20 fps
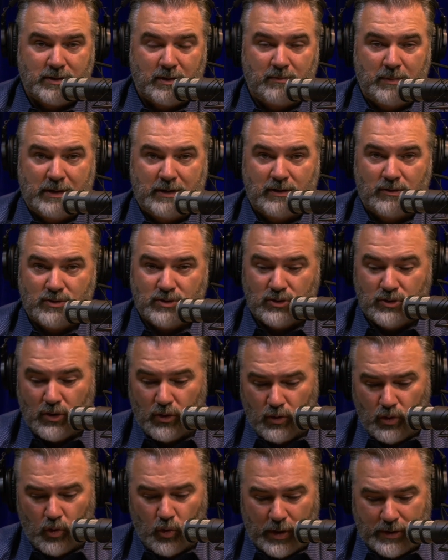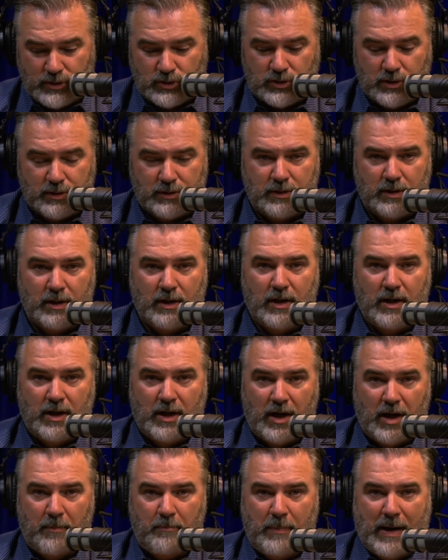I mean, there's no question
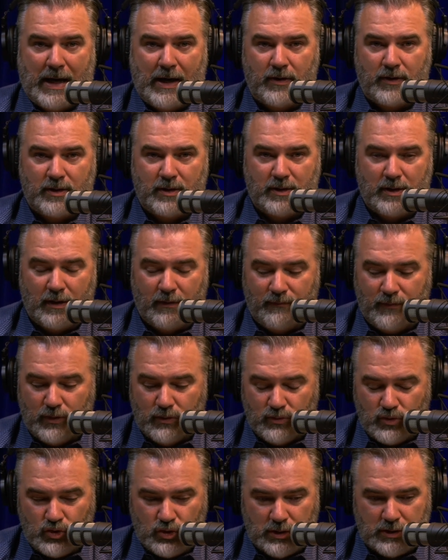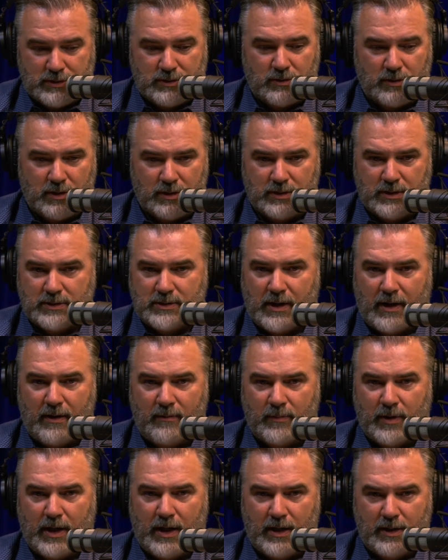about it if you just look at the
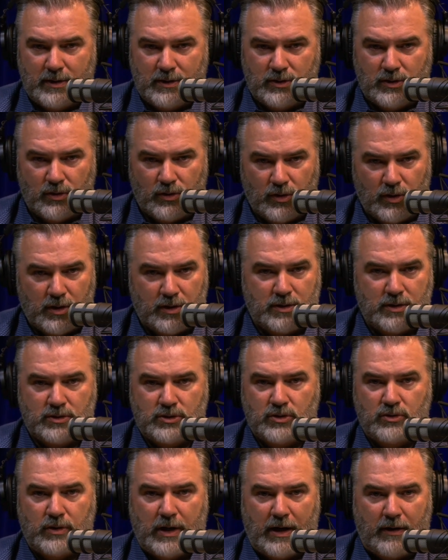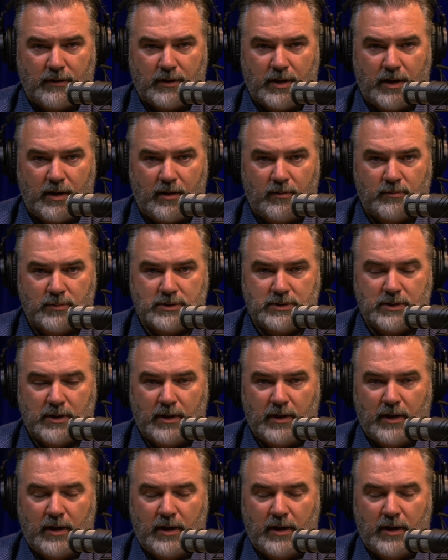timeline and you look at the two outcomes.